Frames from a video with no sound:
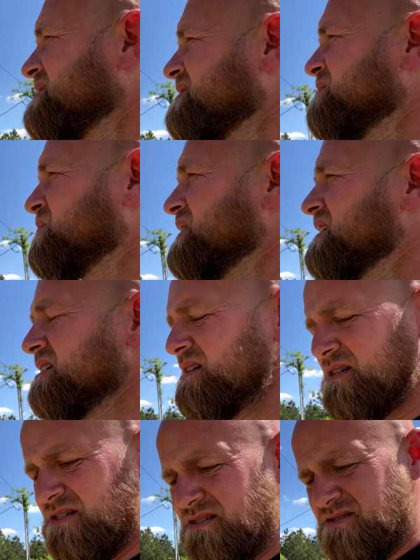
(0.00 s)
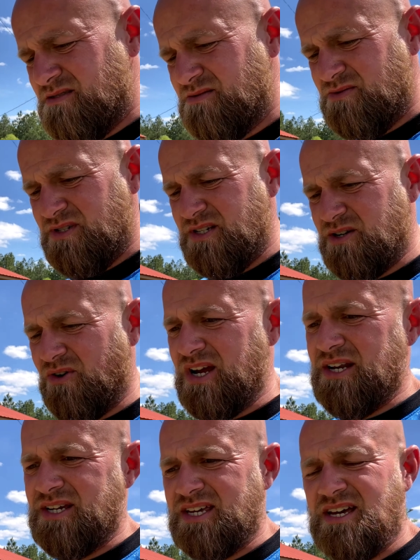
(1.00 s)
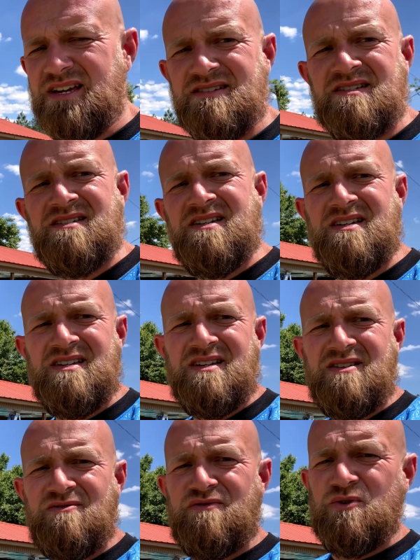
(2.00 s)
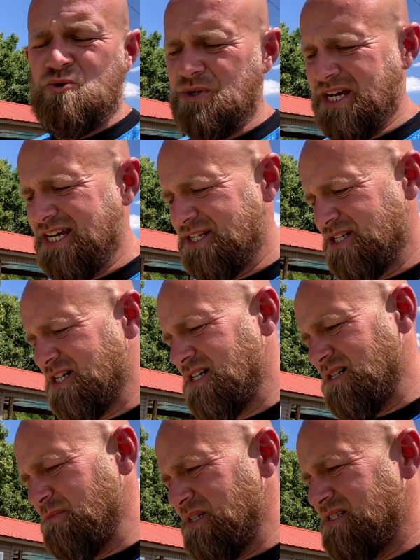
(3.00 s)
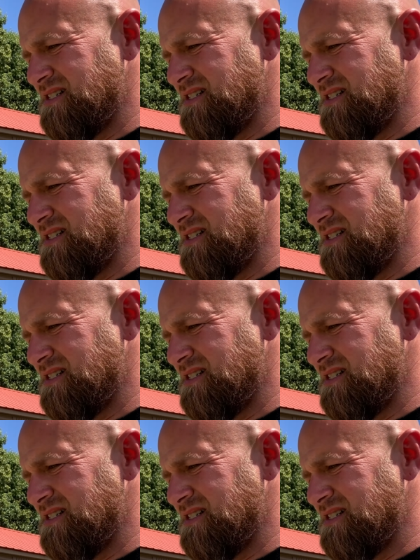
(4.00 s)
we're just grinding, guys. Full day job.